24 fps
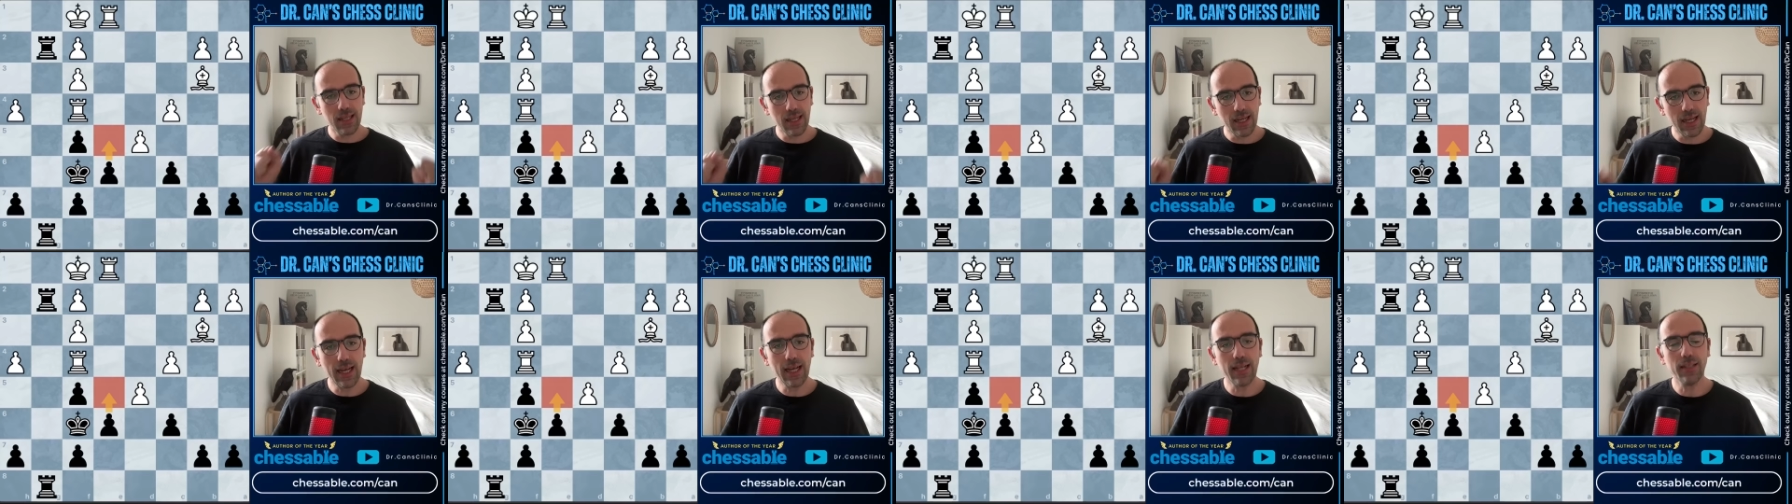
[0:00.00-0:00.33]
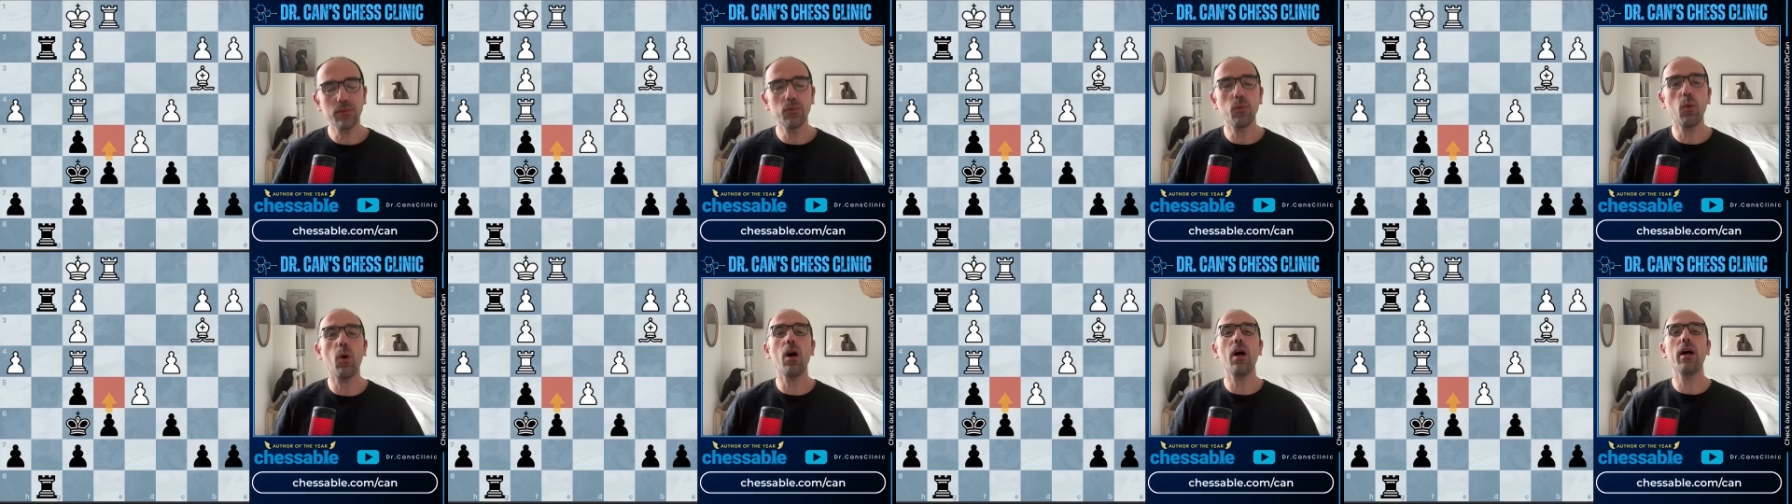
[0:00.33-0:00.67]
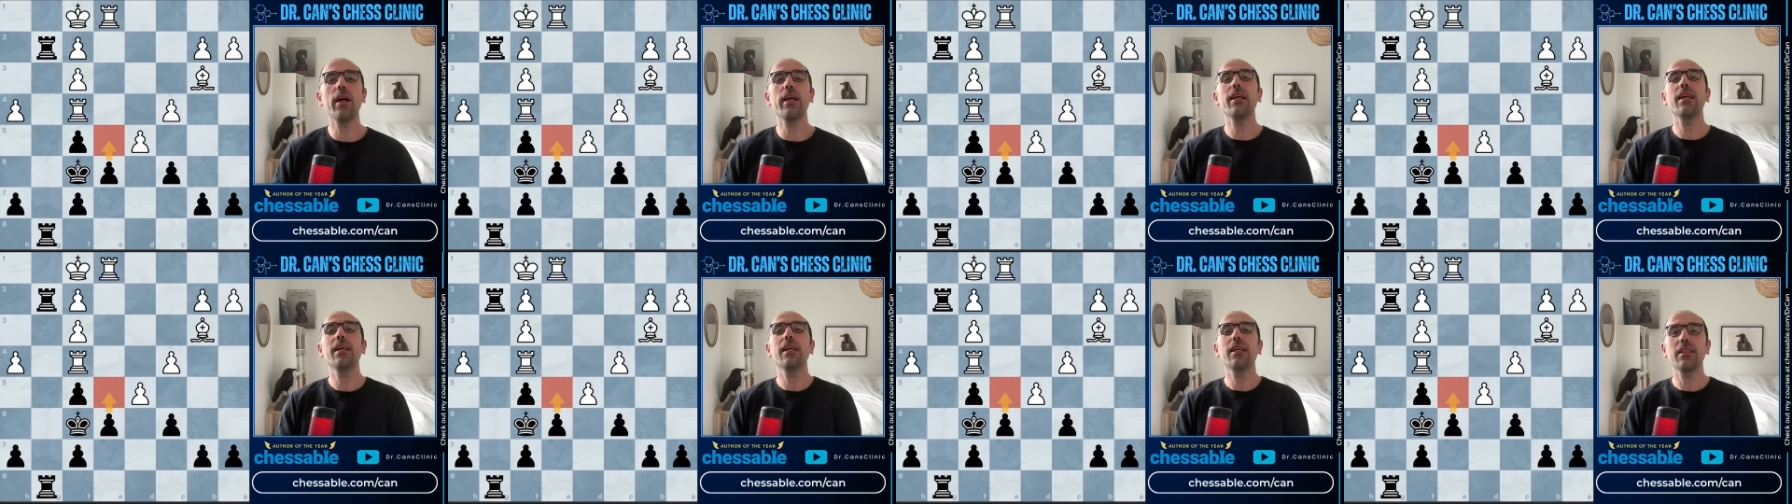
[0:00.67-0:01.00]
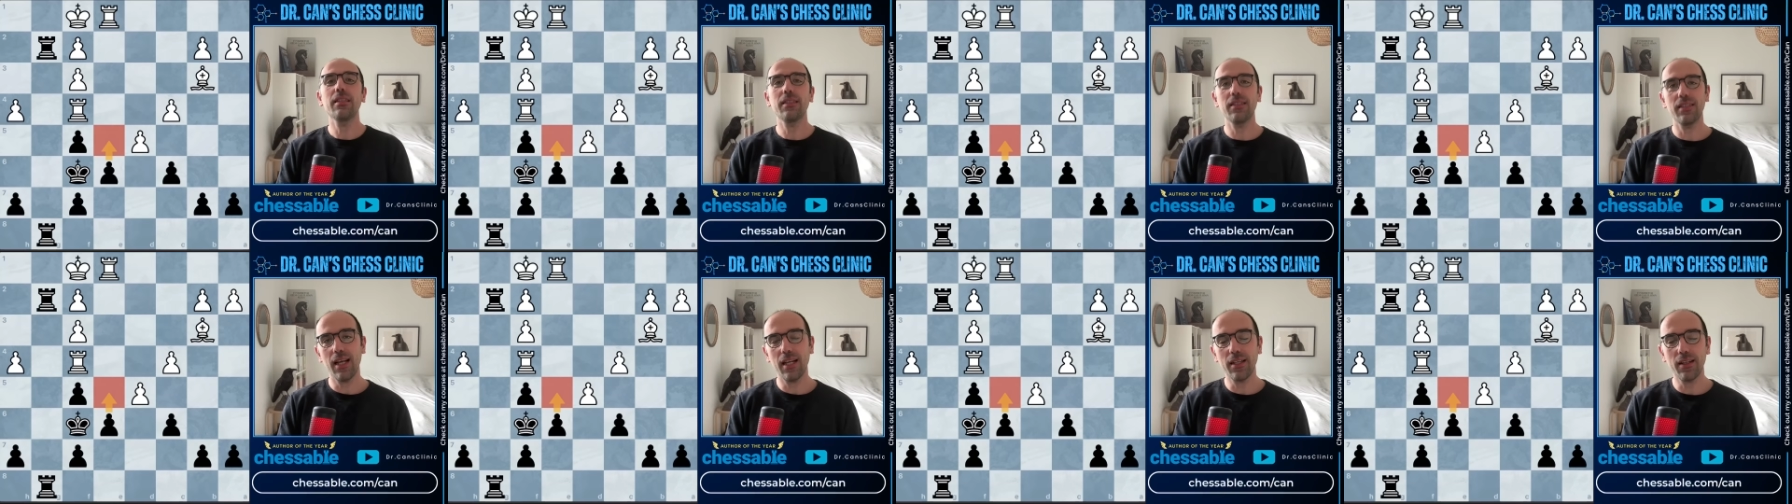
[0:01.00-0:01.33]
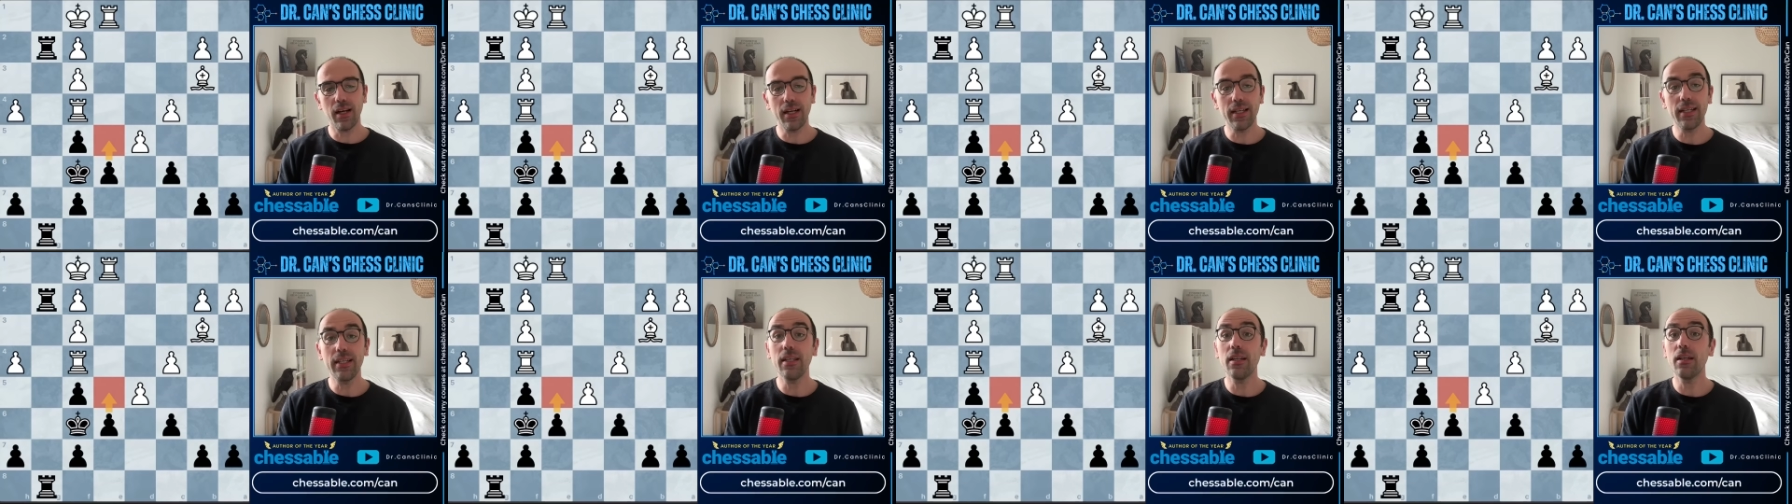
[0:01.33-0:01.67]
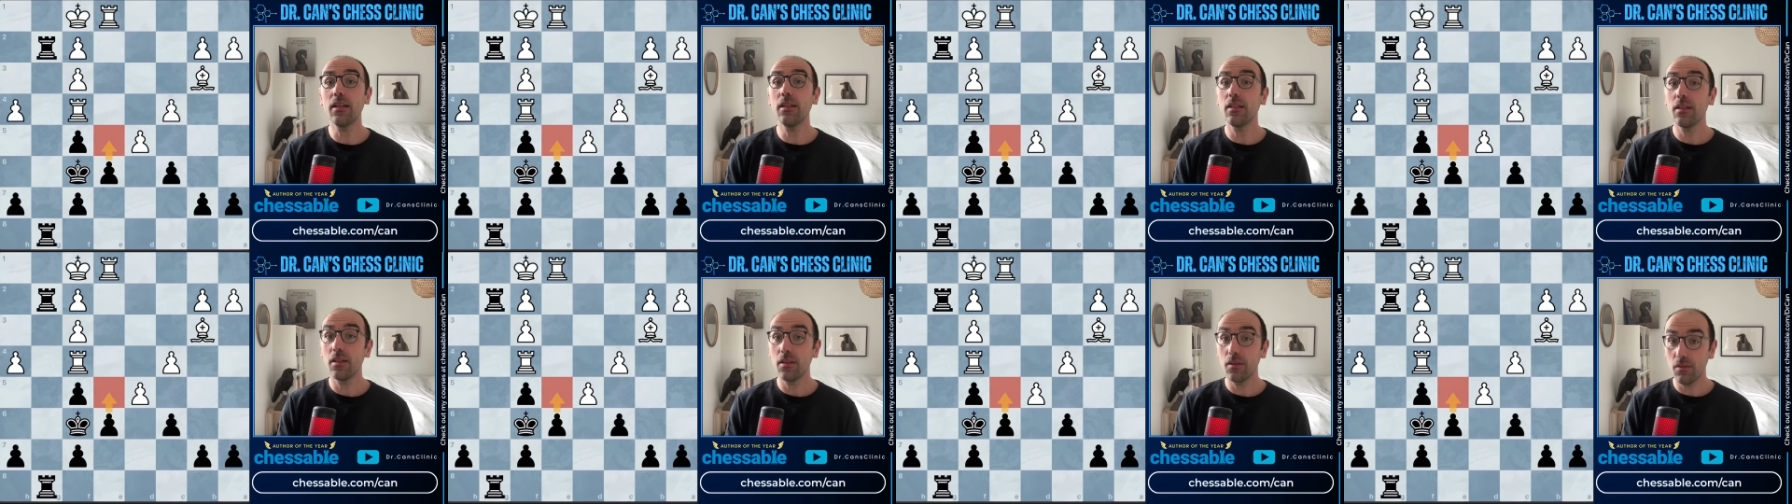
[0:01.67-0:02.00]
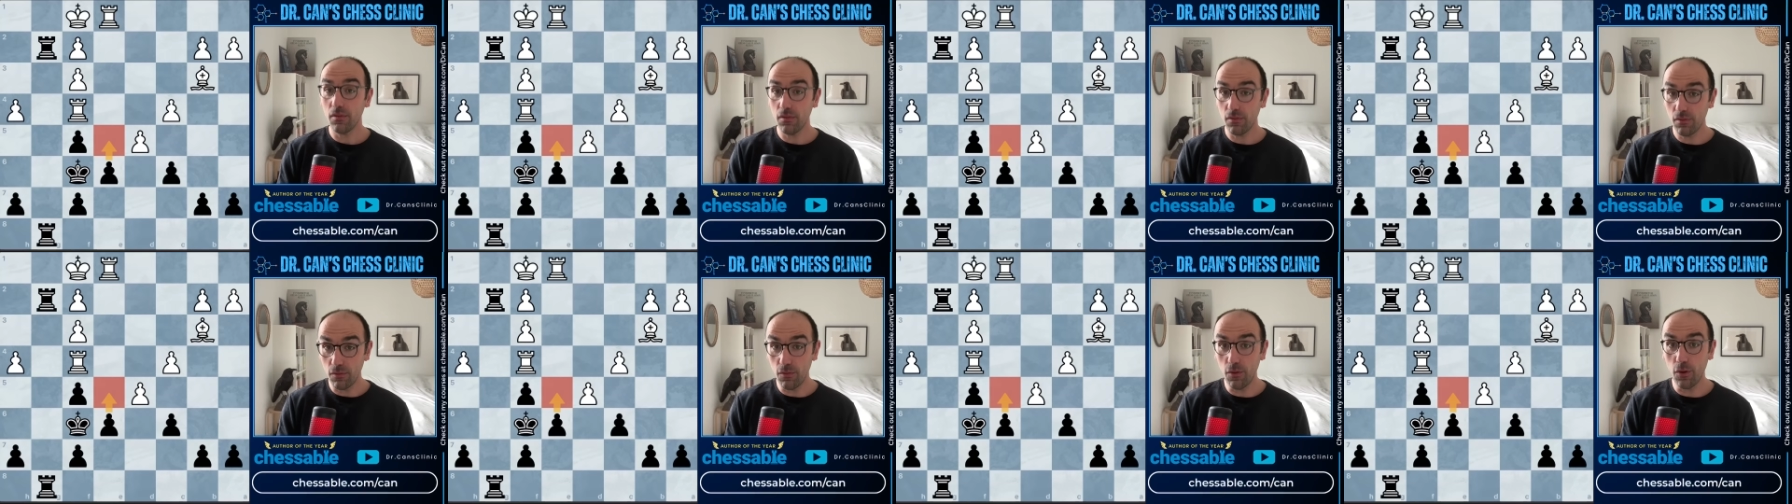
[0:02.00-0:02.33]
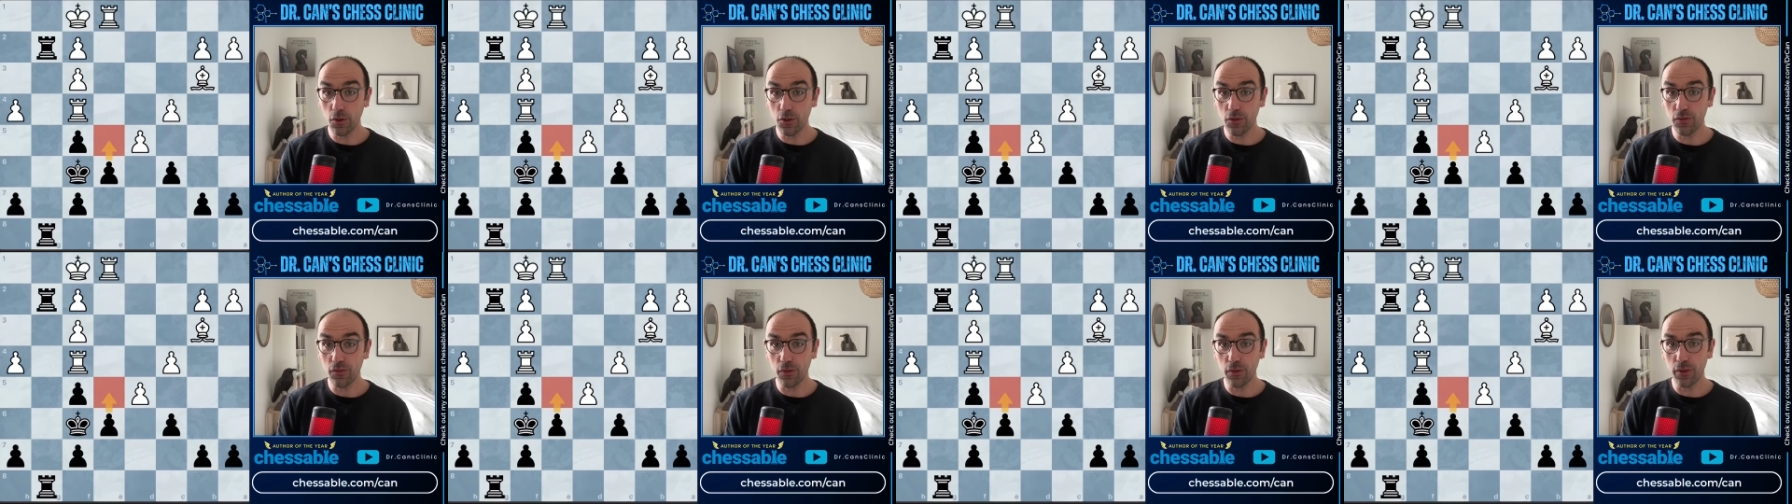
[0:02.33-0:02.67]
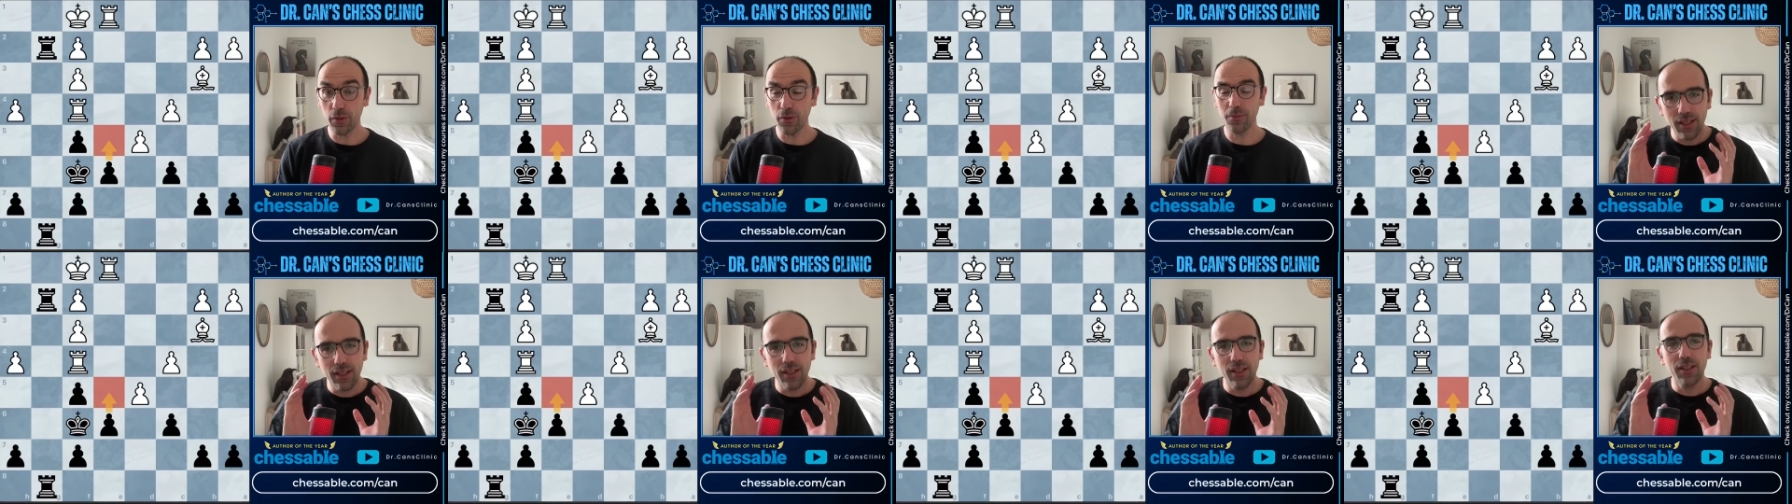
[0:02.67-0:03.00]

and why that idea works for you.